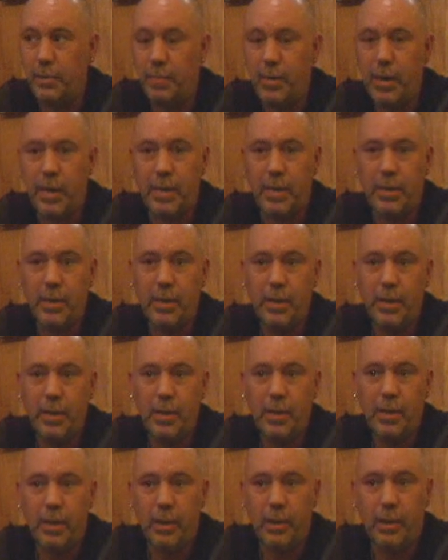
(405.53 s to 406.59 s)
To me,
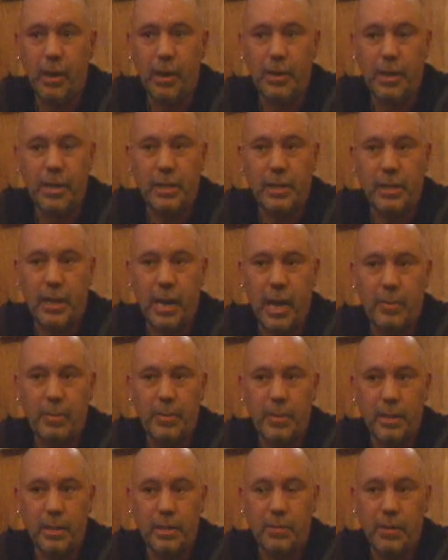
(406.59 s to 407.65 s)
a lot of these
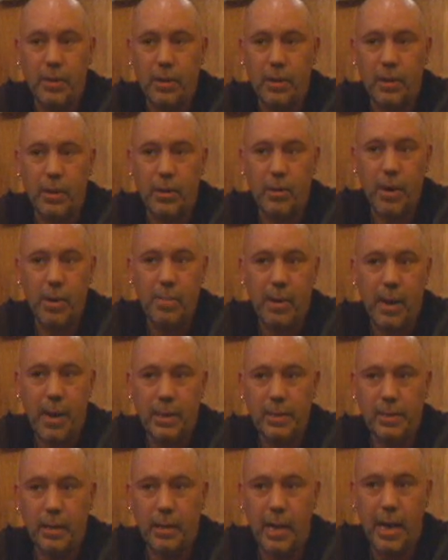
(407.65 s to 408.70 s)
sceptics, they're going
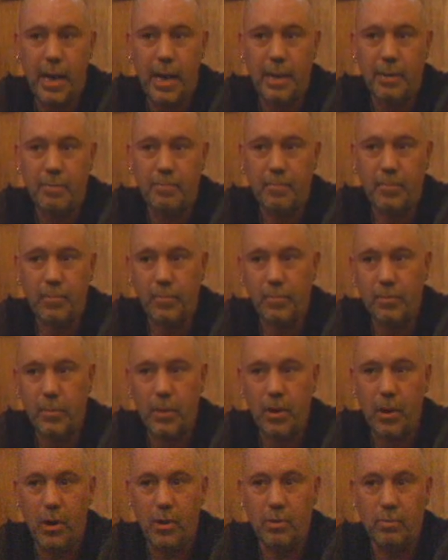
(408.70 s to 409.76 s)
back to like
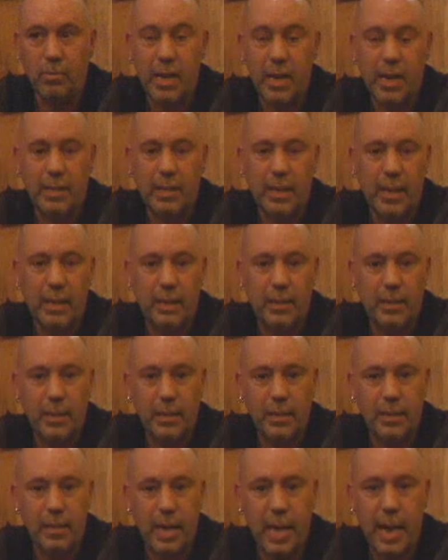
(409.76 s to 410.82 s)
late
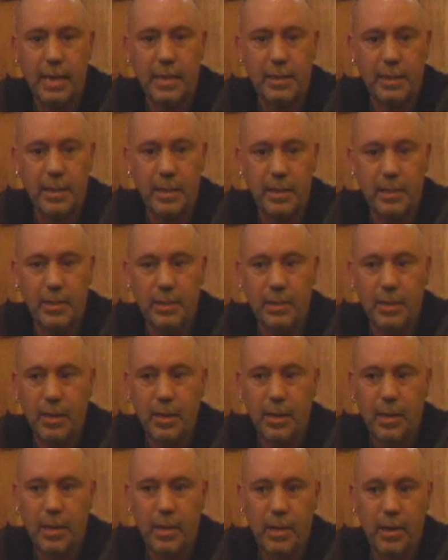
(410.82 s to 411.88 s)
80s, 90s,
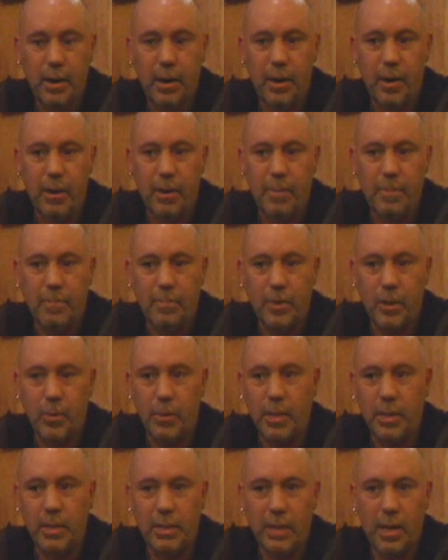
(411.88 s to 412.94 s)

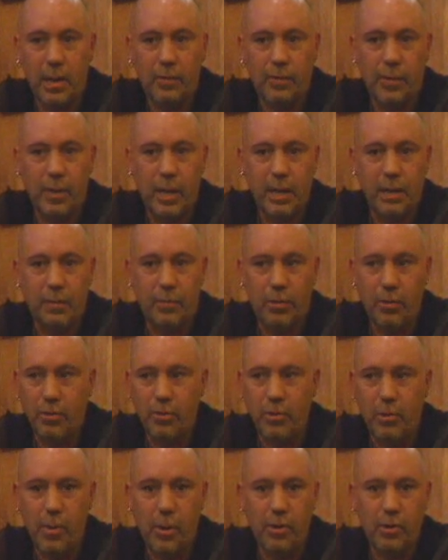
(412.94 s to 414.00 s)
do-it-yourself kits for
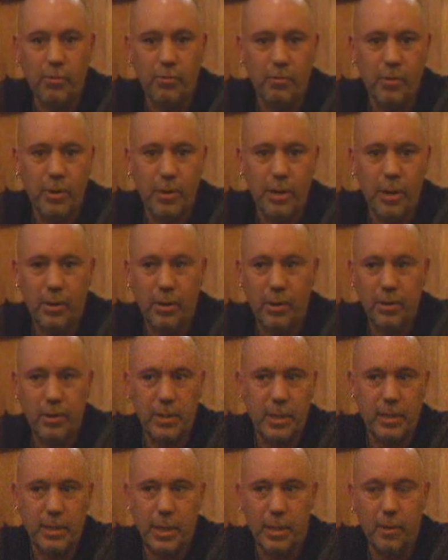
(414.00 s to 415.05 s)
under $100,
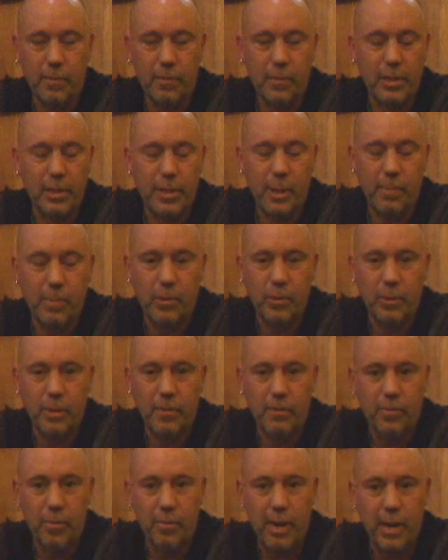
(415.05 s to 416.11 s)
this and that. Well, there's that much
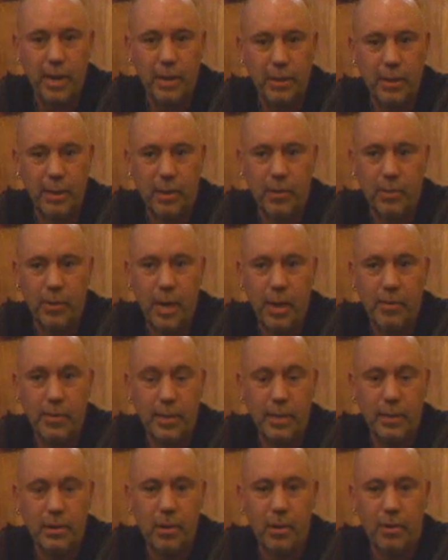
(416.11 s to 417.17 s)
information out there,
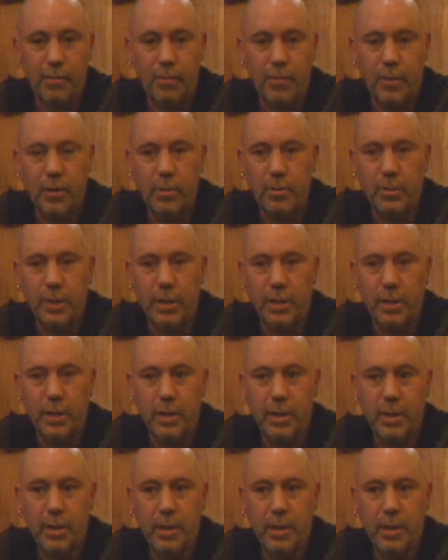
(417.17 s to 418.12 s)
it is confusing.